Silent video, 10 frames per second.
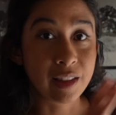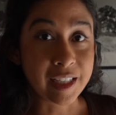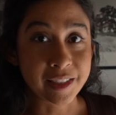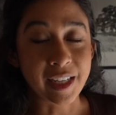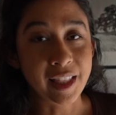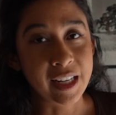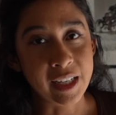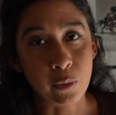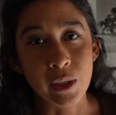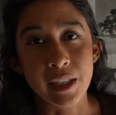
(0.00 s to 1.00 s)
This, I
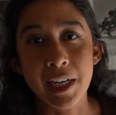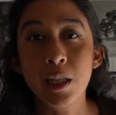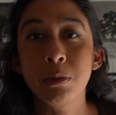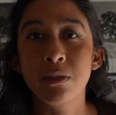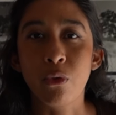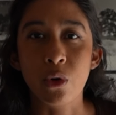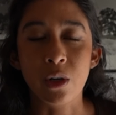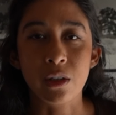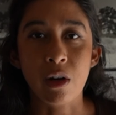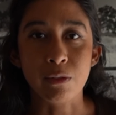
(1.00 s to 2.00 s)
think, really helps for
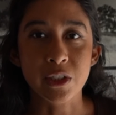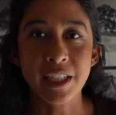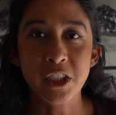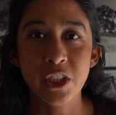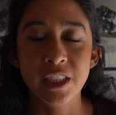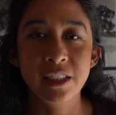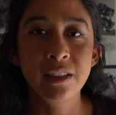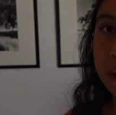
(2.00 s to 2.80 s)
conversation.